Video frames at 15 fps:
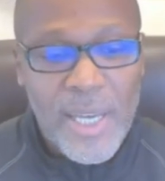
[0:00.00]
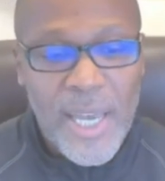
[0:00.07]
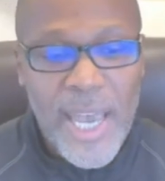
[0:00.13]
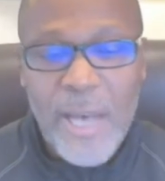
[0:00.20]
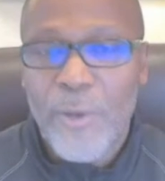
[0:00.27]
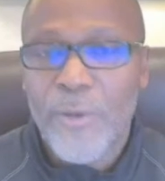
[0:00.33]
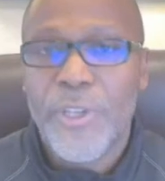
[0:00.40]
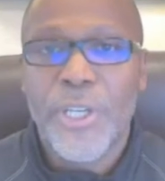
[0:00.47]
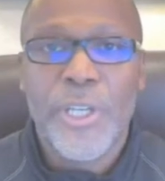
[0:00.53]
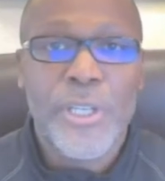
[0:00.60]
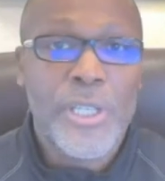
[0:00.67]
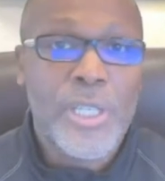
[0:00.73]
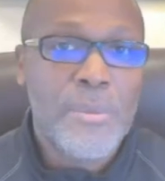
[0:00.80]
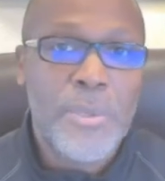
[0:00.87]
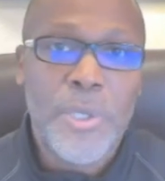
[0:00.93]

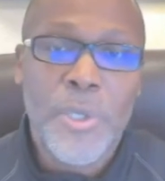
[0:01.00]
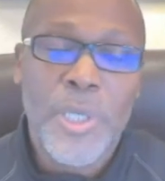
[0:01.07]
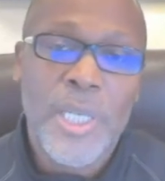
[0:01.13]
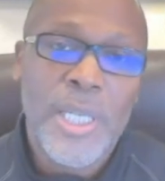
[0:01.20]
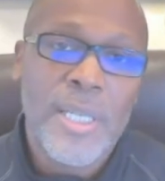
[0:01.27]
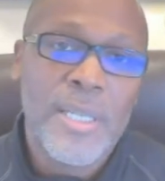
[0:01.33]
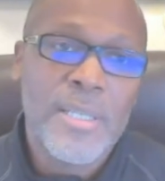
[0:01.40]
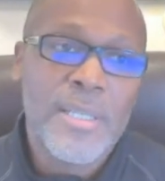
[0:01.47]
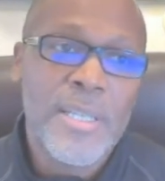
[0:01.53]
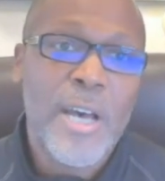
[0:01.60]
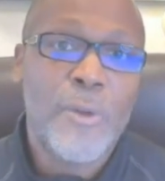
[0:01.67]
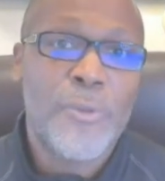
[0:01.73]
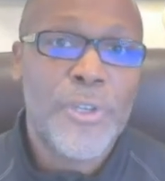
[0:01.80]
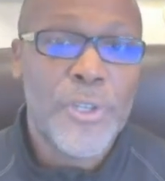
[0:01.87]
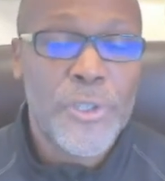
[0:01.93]
healthier communities,
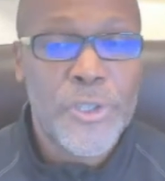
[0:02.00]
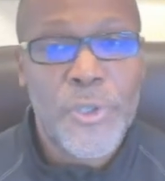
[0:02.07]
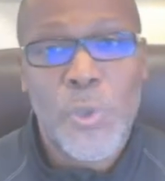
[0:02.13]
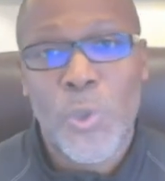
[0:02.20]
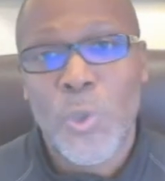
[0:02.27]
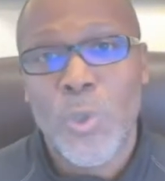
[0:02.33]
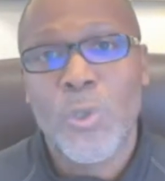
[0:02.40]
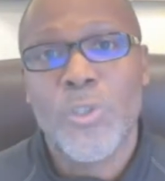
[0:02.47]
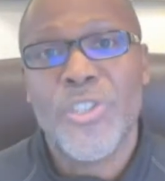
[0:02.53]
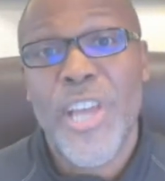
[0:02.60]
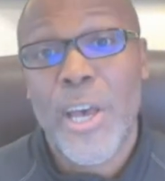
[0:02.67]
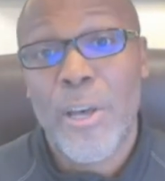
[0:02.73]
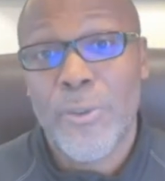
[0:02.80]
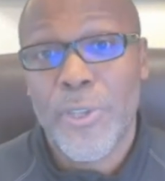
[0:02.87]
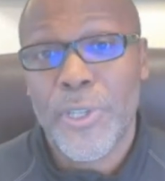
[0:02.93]
healthier schools,
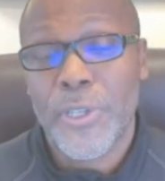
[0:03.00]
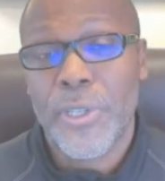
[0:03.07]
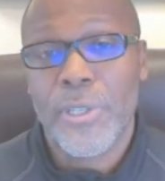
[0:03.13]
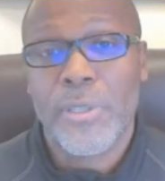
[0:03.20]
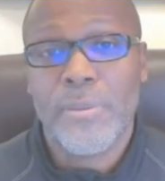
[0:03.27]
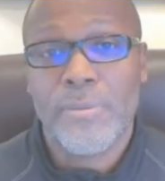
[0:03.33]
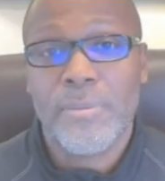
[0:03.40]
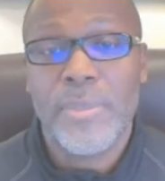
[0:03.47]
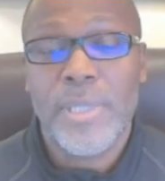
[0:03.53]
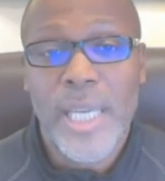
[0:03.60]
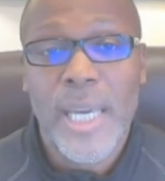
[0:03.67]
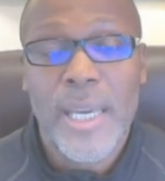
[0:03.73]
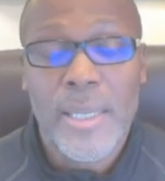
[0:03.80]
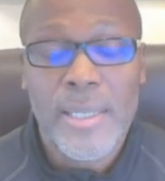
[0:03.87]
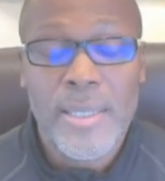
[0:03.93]
healthier
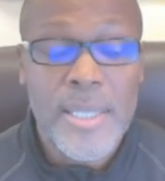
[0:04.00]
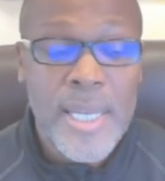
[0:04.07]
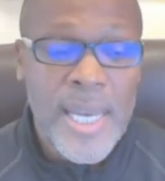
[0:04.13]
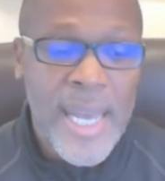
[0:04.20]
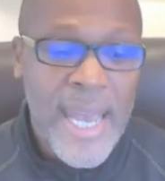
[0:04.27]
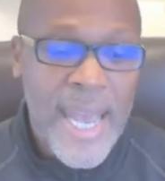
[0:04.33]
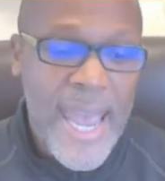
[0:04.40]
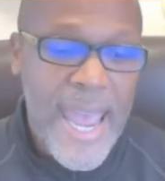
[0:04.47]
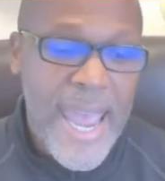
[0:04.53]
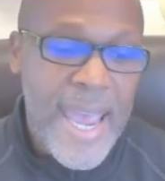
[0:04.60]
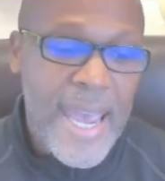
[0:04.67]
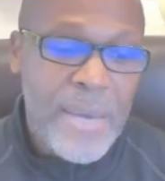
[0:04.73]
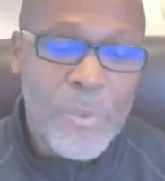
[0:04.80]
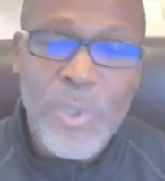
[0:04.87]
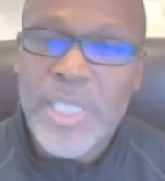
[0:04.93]
kids.
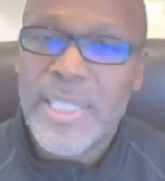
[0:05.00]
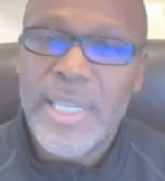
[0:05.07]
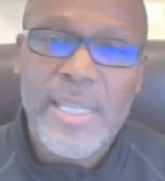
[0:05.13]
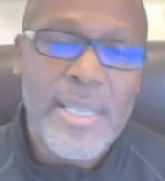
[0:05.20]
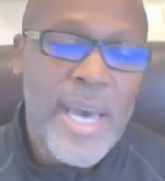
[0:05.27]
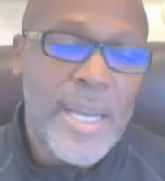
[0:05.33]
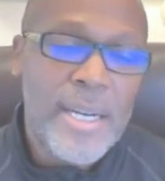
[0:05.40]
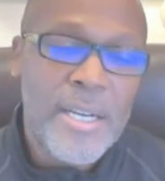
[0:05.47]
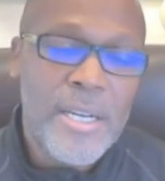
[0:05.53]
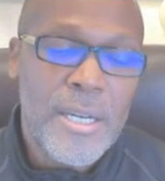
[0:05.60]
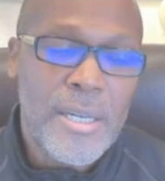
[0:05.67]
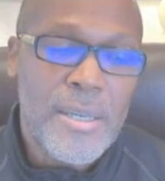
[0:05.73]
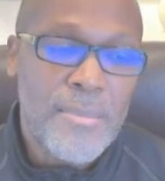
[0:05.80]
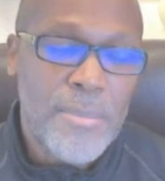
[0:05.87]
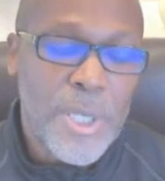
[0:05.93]
And we did that in
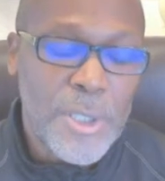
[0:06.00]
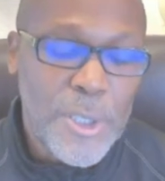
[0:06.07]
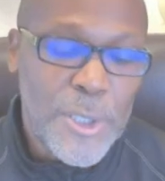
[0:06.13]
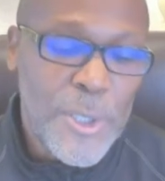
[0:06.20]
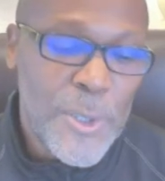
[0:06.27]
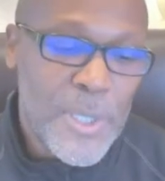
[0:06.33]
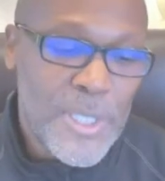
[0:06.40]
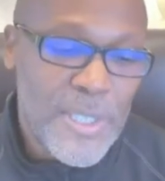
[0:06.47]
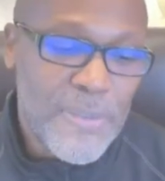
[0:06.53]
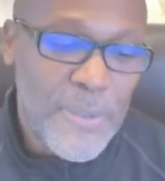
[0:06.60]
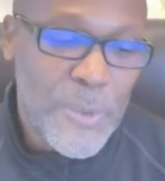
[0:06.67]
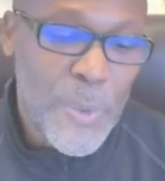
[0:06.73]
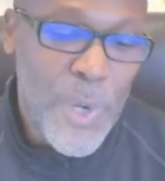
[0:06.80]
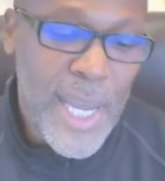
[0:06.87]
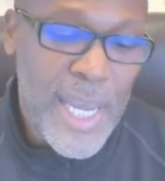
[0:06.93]
a multitude of
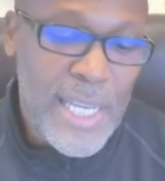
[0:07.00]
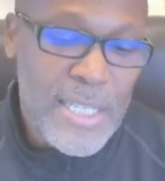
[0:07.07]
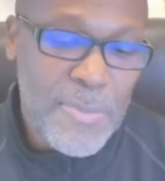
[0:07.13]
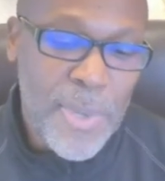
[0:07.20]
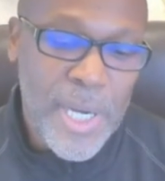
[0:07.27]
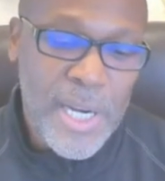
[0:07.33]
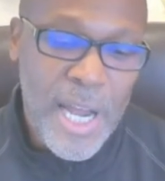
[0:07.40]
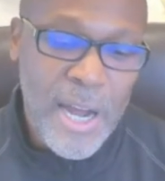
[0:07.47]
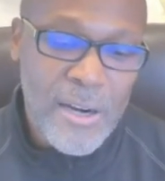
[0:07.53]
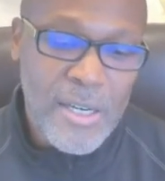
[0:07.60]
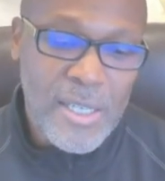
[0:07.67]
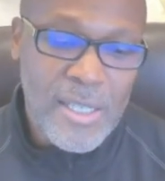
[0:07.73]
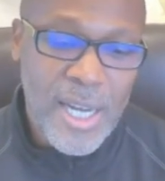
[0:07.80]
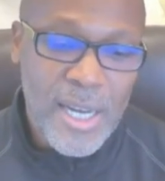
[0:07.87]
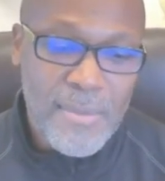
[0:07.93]
different ways. But
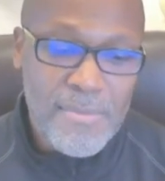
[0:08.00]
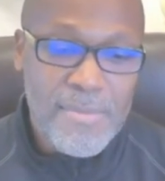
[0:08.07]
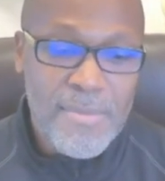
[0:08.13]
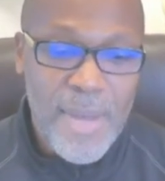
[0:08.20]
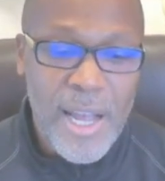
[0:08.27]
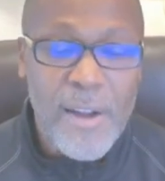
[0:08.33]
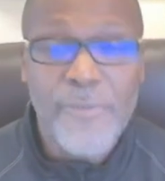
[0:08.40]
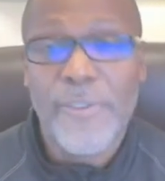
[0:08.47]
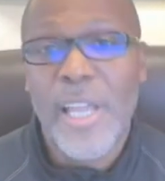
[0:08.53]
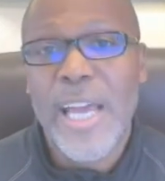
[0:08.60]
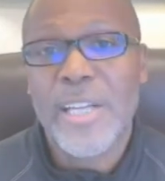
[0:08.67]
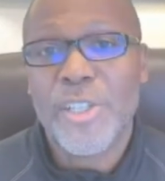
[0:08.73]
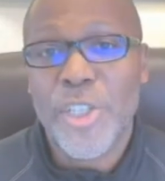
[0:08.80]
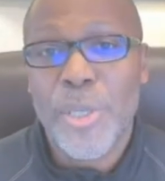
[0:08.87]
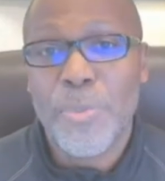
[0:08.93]
our
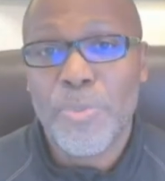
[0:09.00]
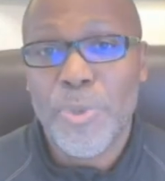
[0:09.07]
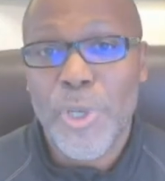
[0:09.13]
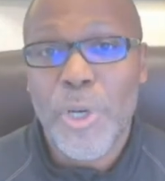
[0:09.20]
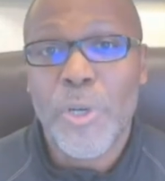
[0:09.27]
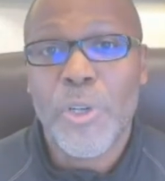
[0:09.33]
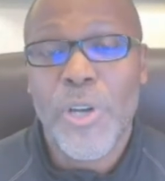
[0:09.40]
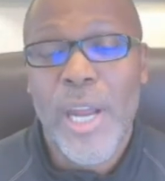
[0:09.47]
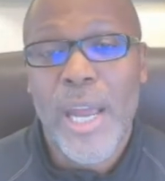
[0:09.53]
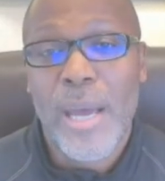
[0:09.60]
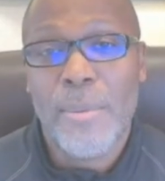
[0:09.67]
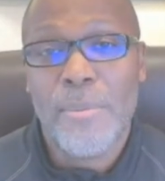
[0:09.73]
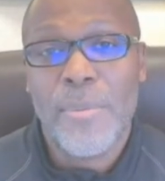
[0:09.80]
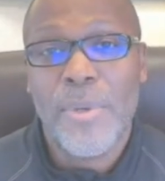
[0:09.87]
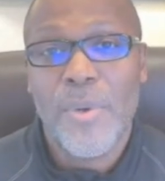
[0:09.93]
flagship
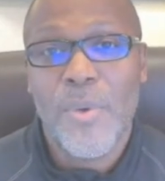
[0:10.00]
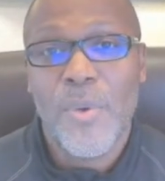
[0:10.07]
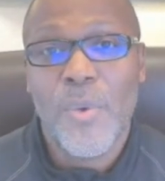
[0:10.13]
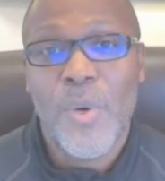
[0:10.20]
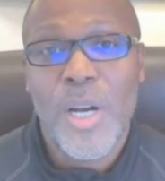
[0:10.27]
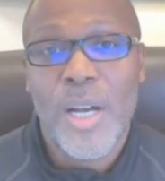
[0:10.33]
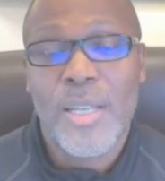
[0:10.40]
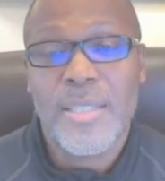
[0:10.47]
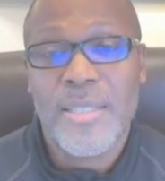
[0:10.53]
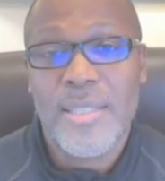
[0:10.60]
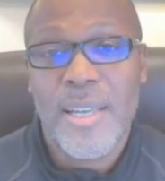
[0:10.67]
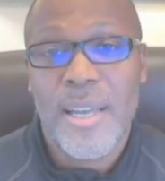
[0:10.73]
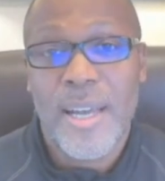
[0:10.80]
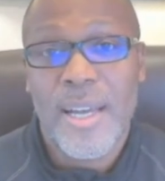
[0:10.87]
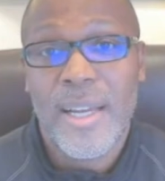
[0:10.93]
program
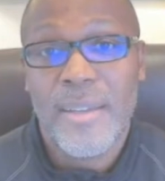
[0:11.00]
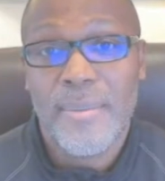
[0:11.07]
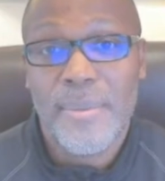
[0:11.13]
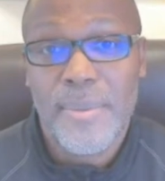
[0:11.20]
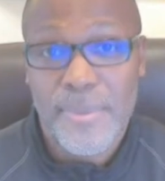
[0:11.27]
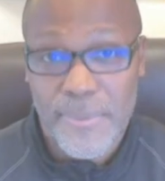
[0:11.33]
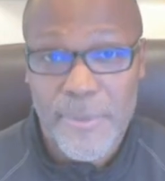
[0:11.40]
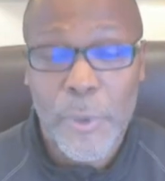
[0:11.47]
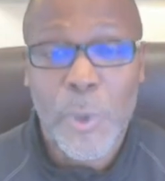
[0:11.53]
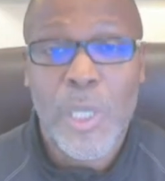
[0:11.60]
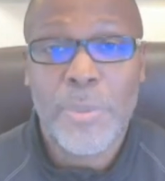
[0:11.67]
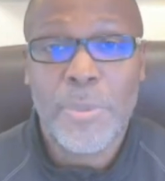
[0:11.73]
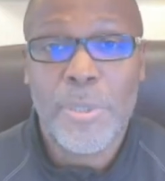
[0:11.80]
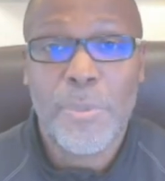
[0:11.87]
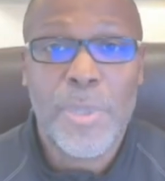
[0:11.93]
was Fuel
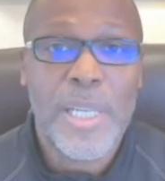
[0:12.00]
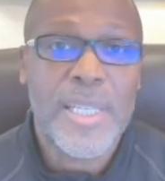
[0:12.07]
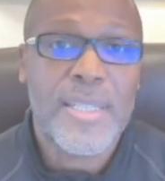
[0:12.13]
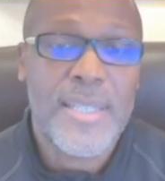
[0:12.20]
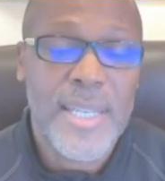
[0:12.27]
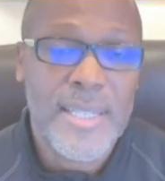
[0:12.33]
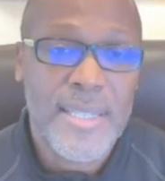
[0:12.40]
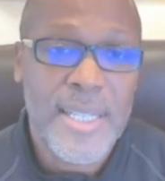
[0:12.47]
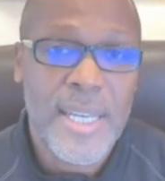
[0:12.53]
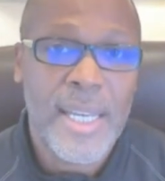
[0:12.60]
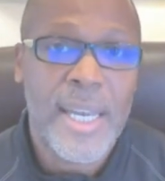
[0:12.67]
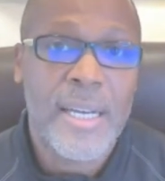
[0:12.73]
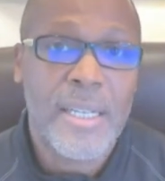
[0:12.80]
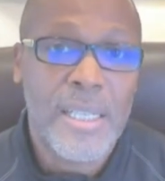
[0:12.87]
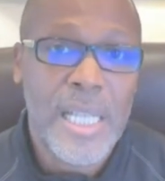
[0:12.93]
Up to Play
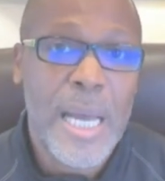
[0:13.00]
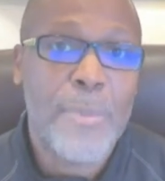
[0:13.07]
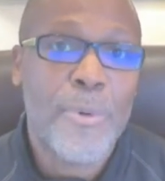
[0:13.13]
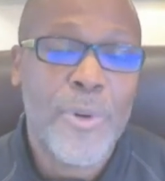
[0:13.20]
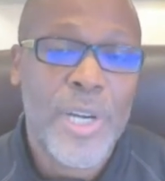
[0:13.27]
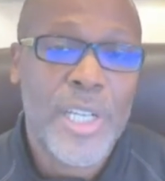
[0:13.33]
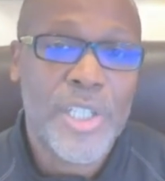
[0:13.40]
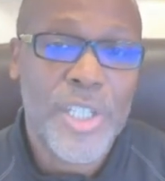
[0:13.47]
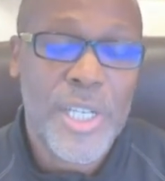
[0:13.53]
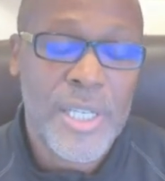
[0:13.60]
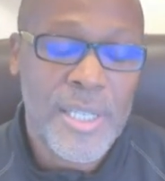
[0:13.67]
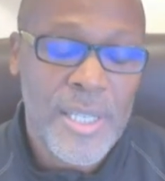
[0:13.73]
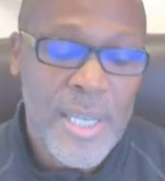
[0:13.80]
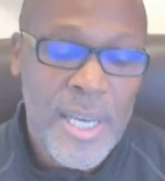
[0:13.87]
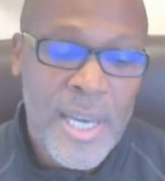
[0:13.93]
60, a
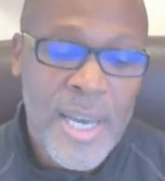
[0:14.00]
collaboration